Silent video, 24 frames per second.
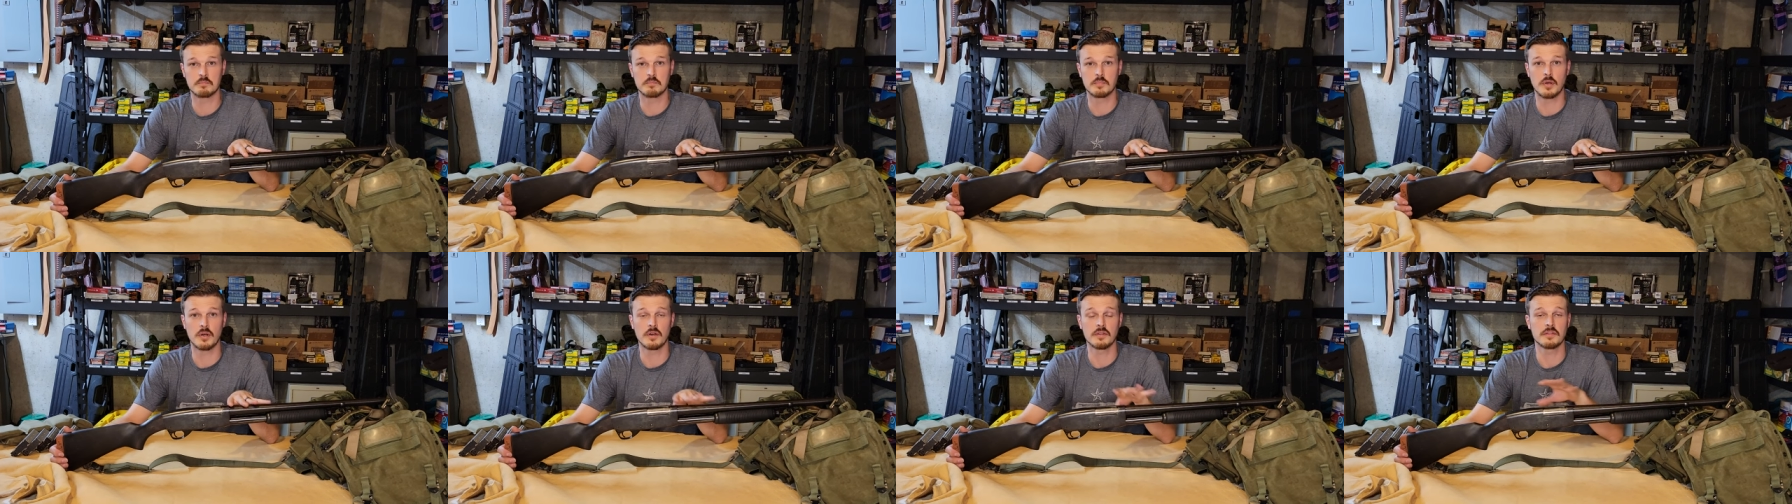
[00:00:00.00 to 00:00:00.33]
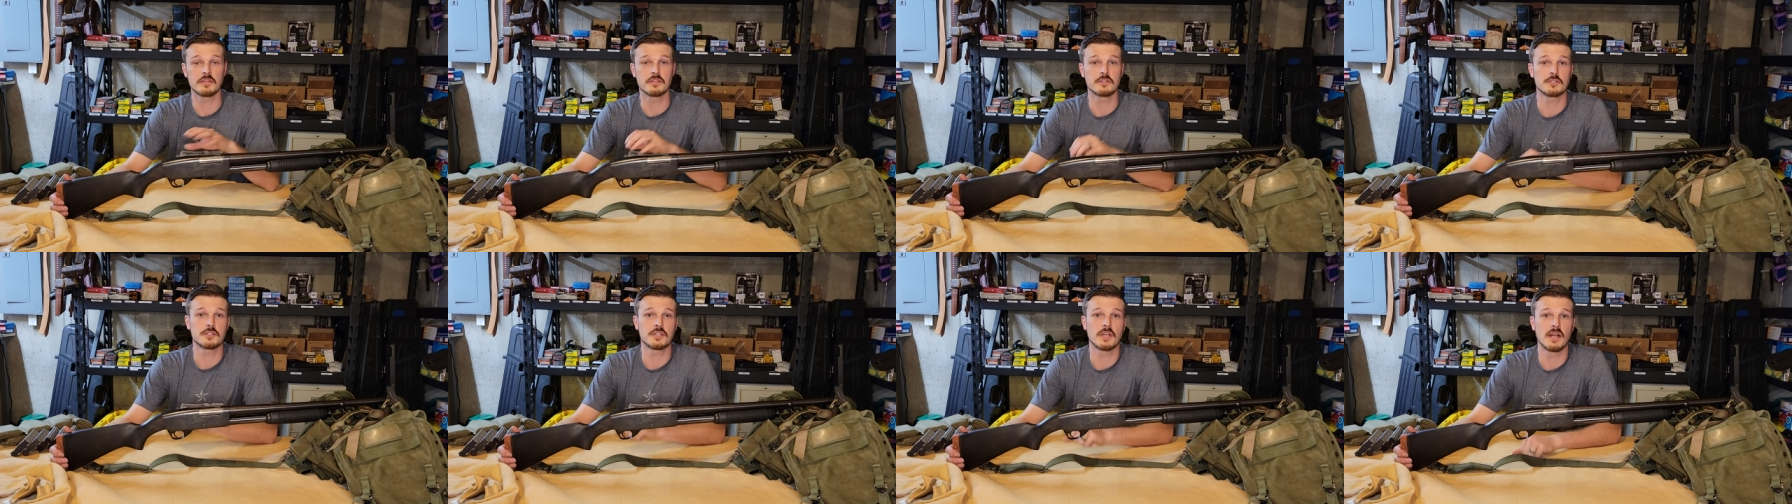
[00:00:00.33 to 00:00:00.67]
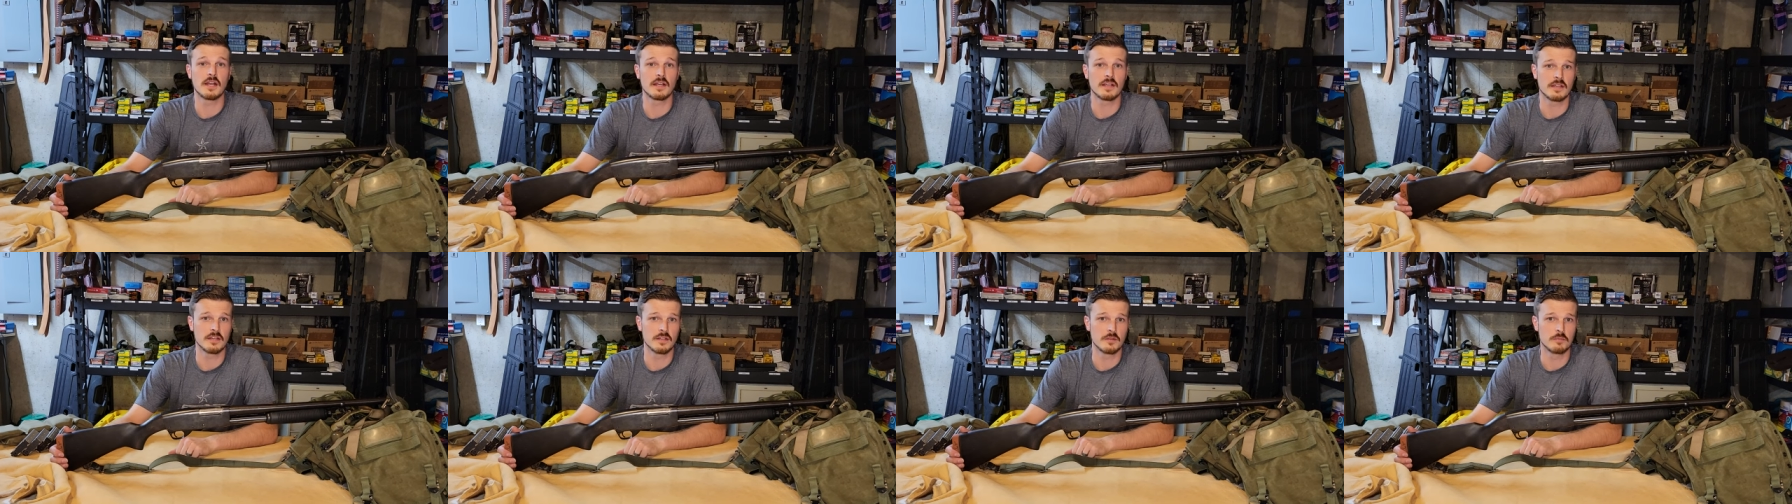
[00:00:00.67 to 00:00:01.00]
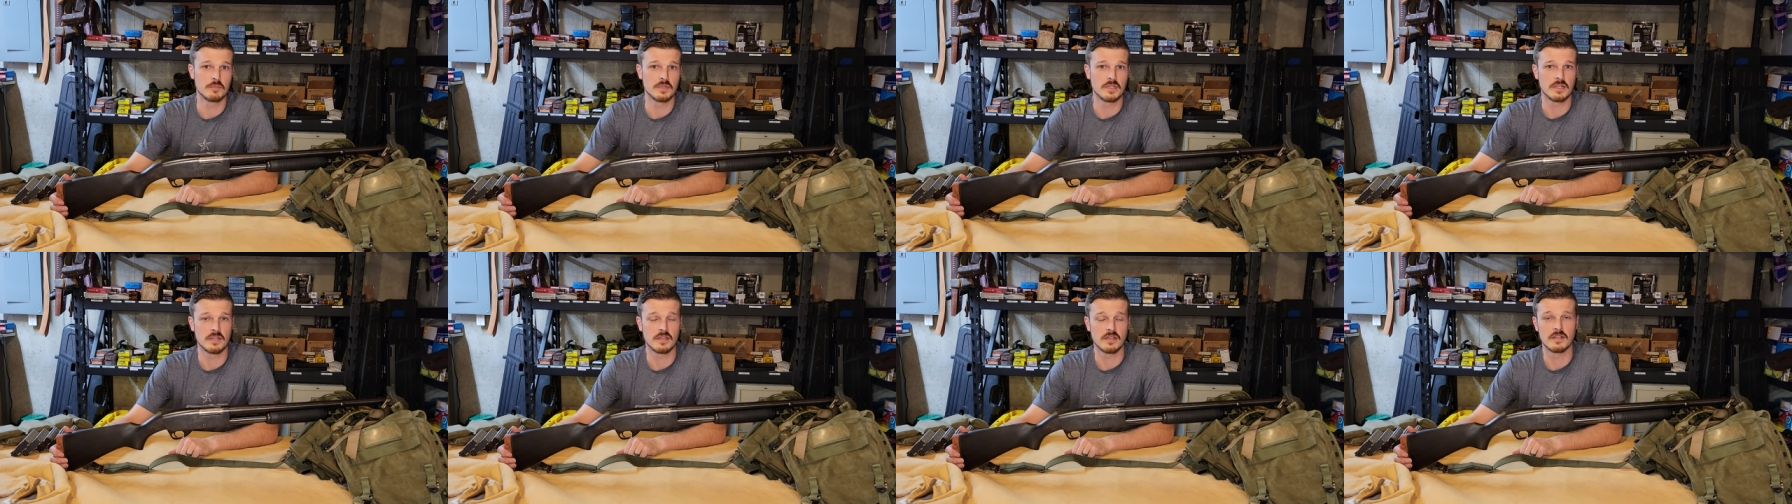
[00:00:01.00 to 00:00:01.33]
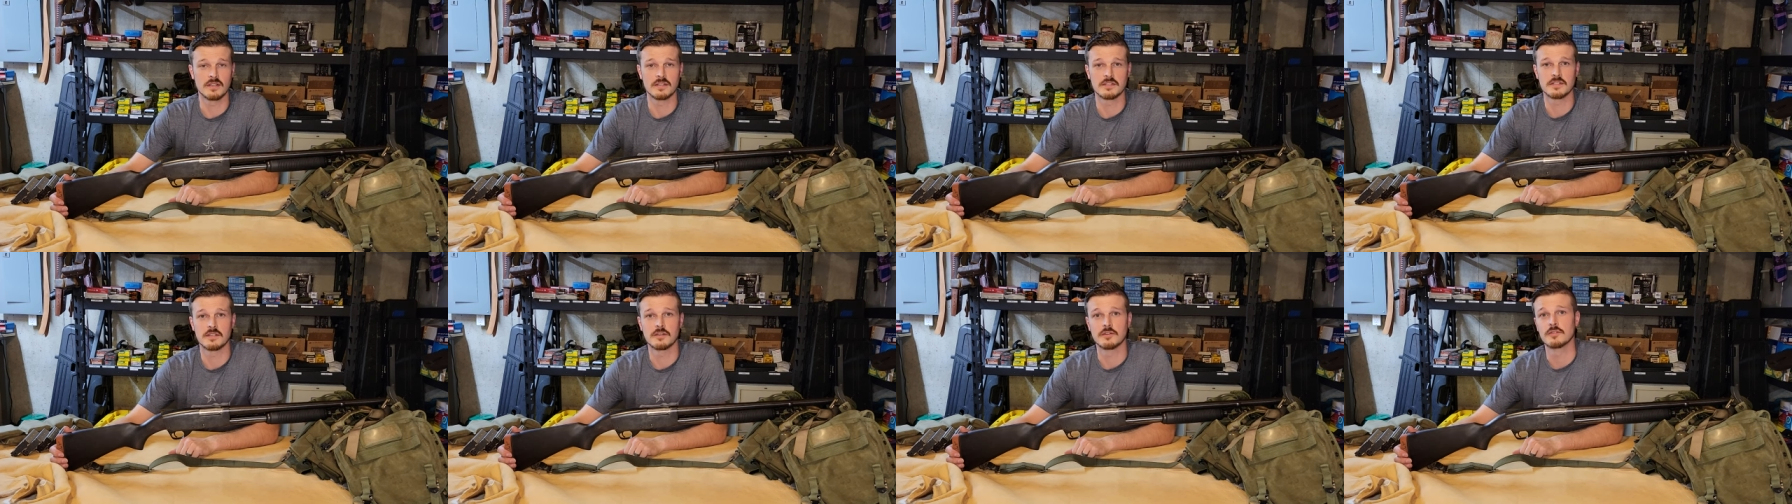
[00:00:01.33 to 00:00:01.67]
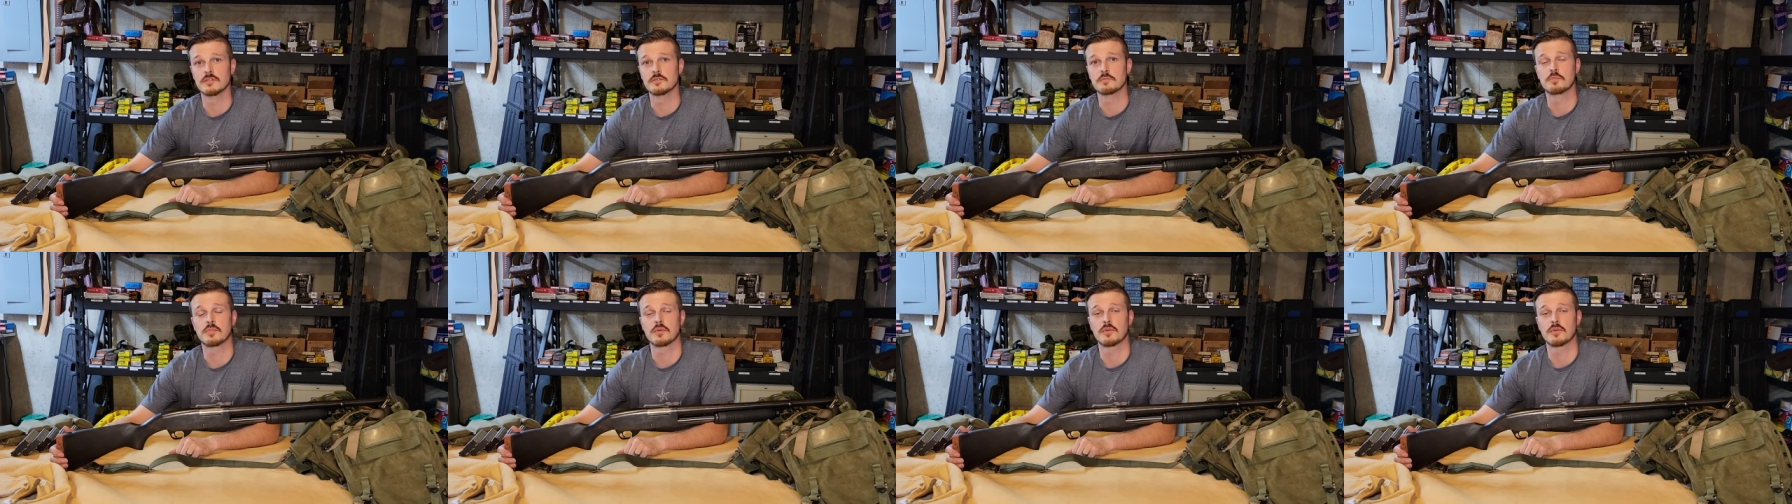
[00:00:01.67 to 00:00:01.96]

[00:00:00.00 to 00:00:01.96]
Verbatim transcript: bought this shotgun because I was